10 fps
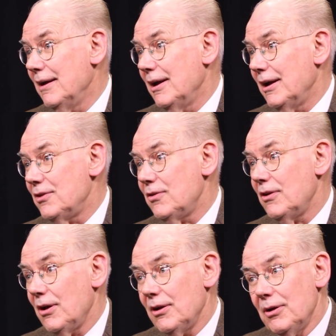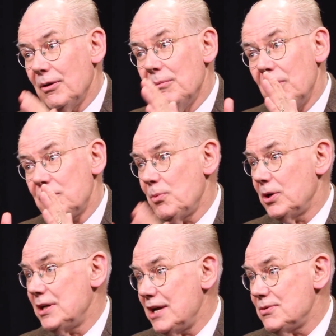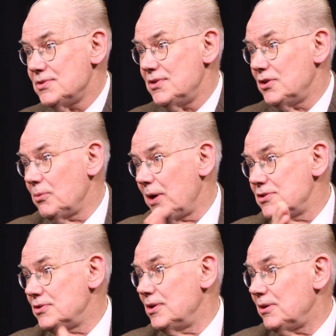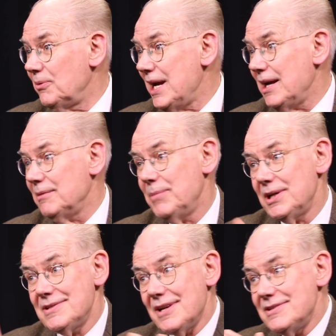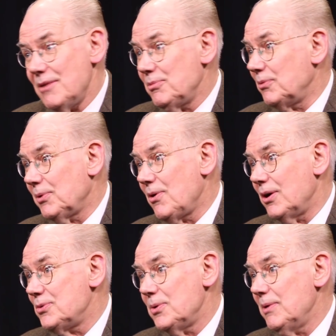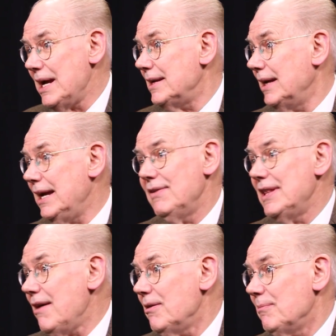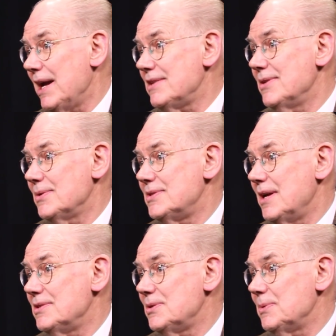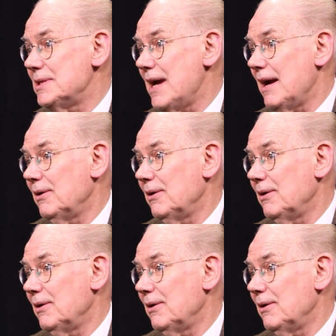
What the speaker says: It's a much more dangerous situation than Iran. But as I said, with regard to Iran, even there it makes no sense to attack